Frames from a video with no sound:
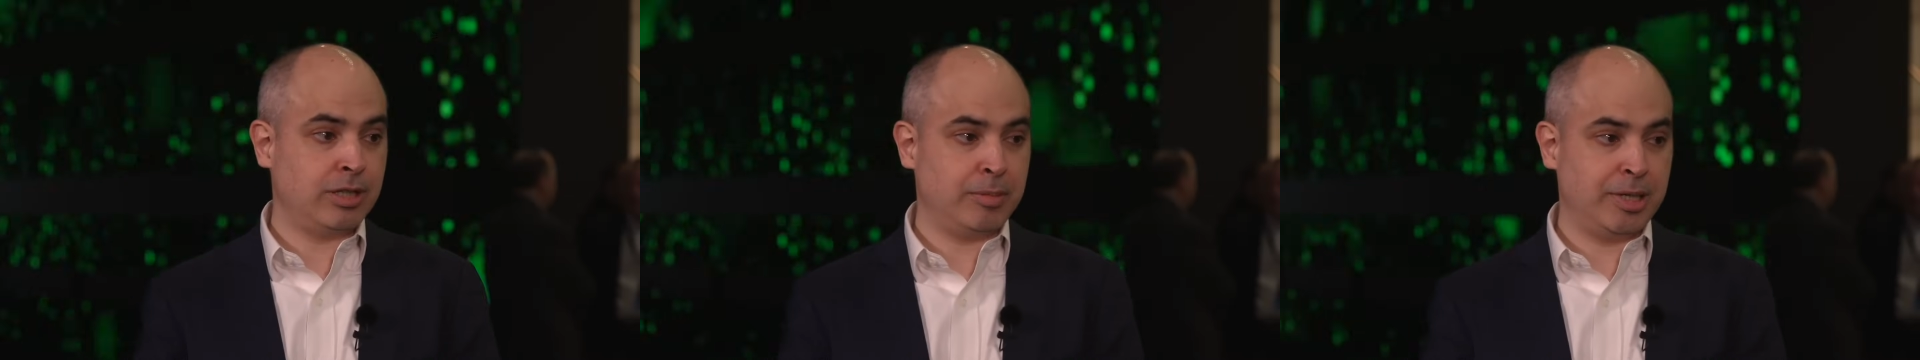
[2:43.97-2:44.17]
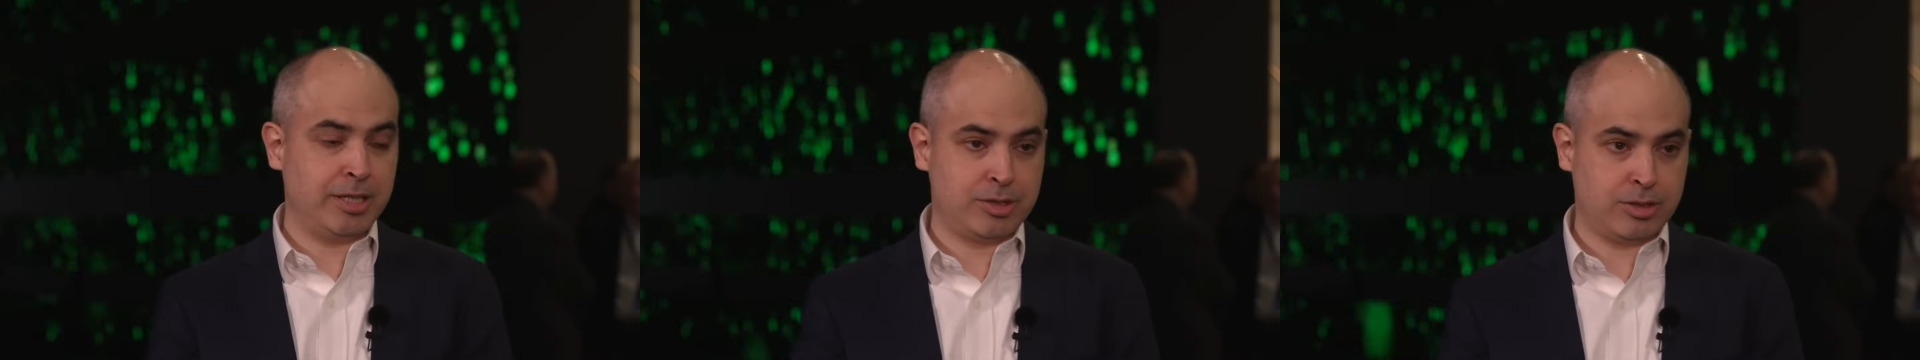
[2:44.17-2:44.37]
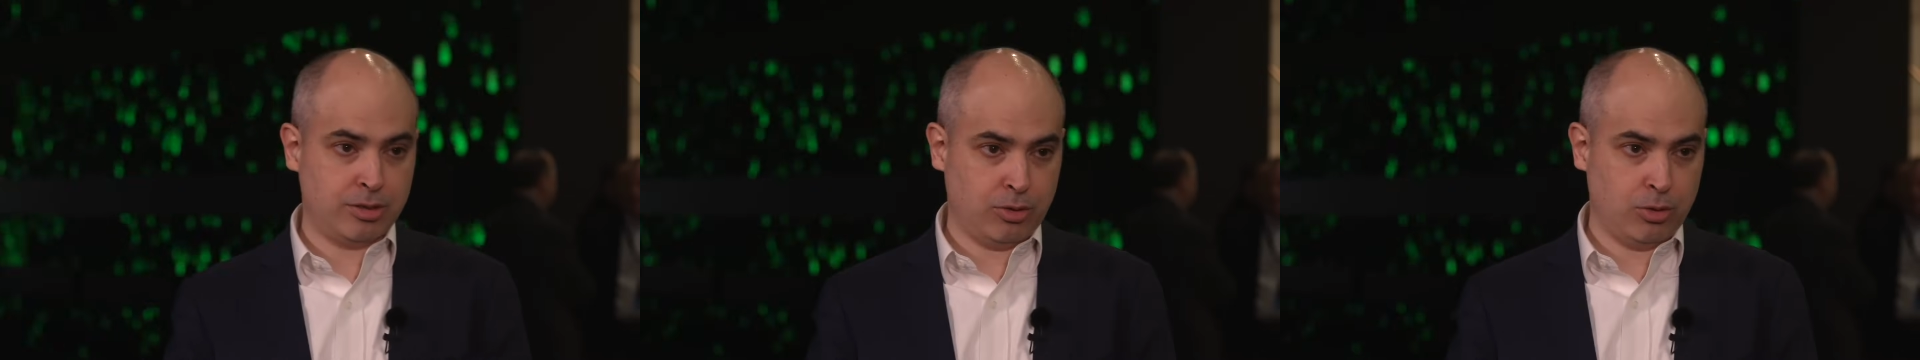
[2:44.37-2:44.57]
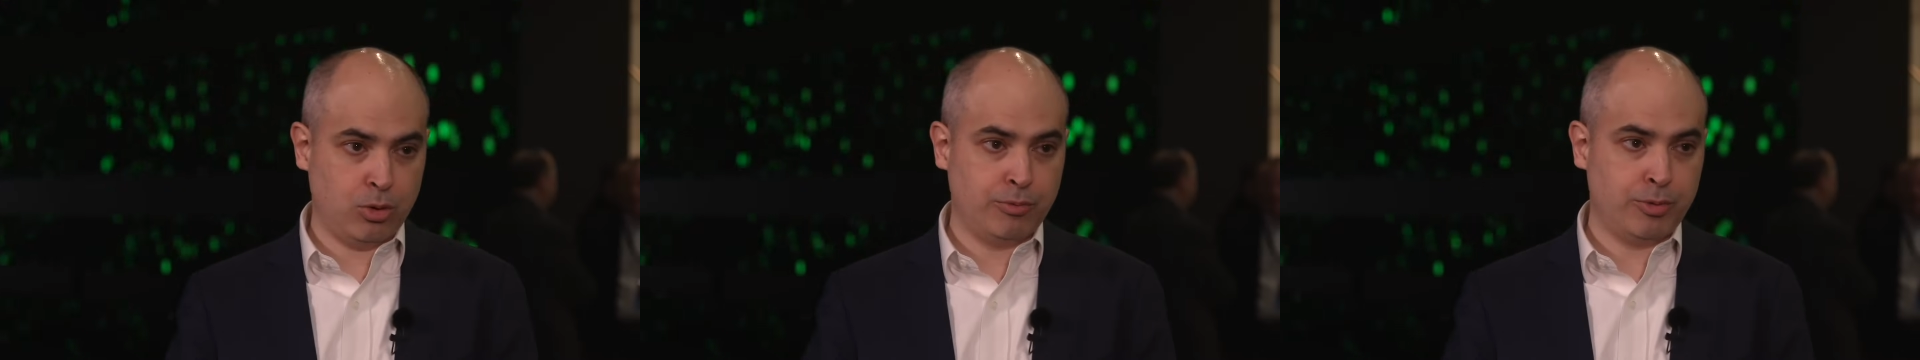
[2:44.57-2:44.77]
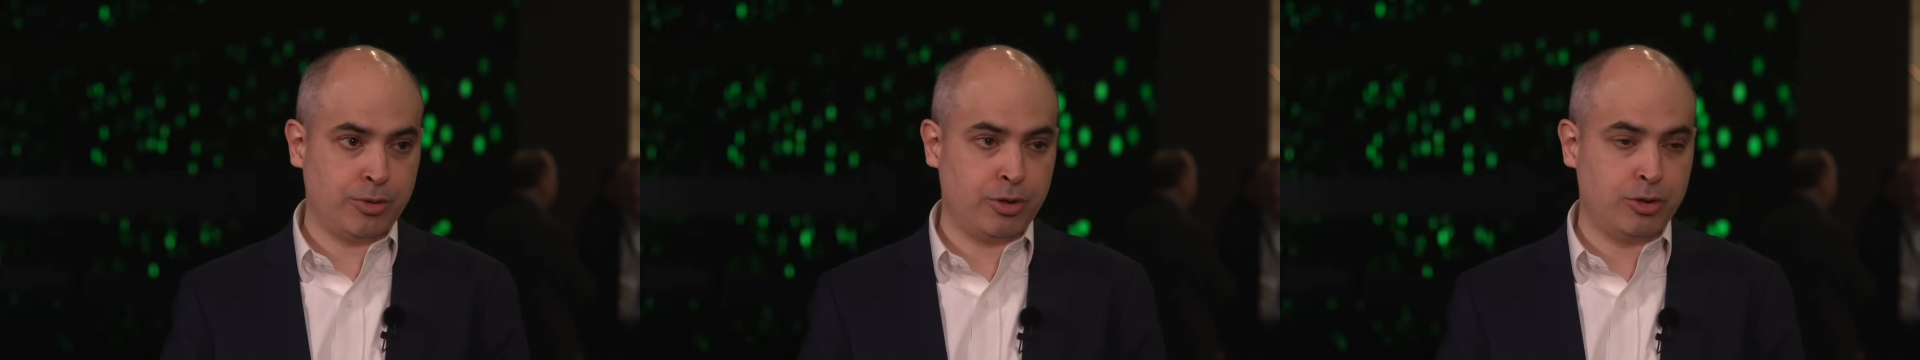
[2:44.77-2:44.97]
I mean, it's all
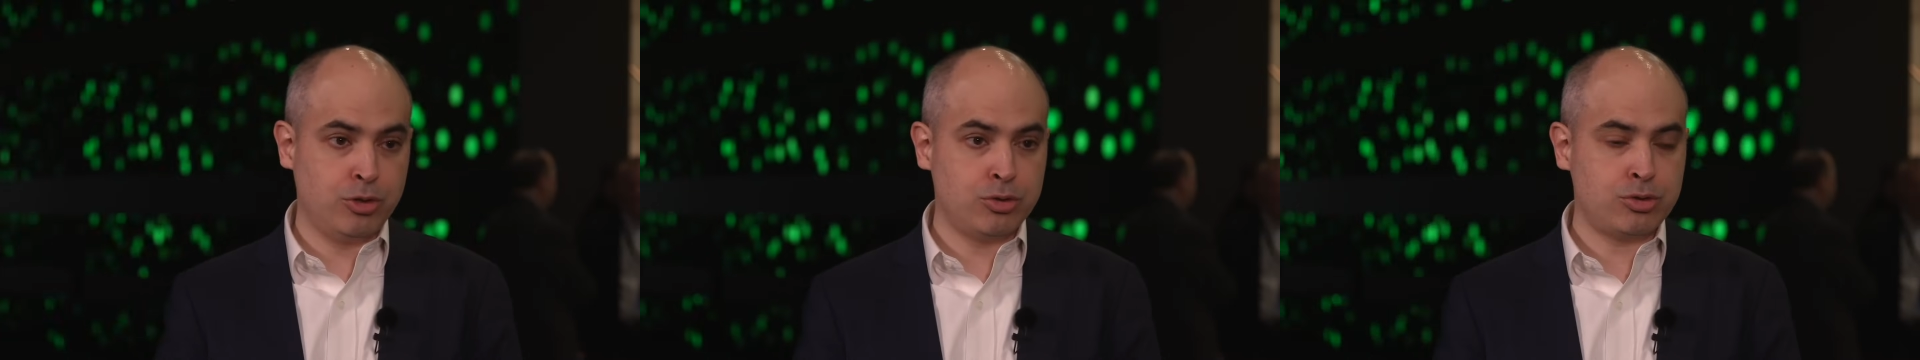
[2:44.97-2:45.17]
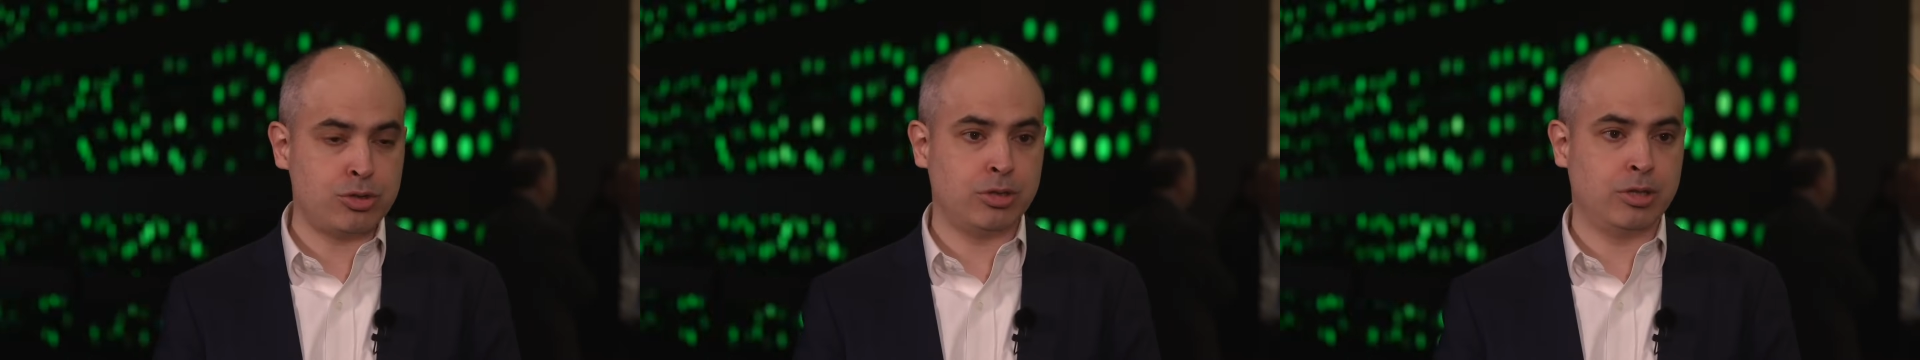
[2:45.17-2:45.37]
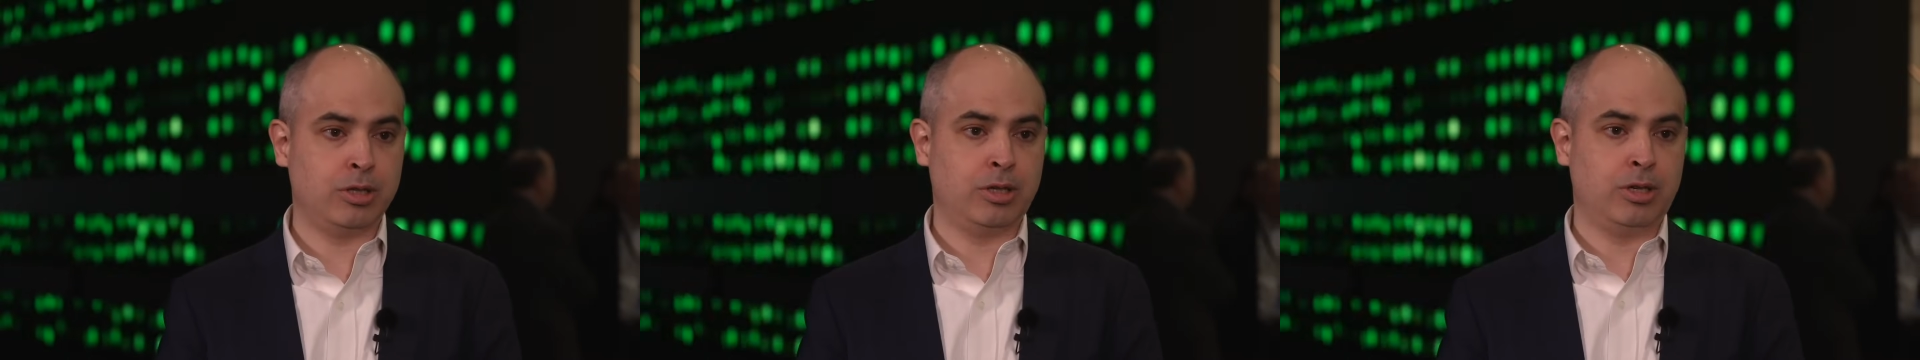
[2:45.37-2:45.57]
over the news.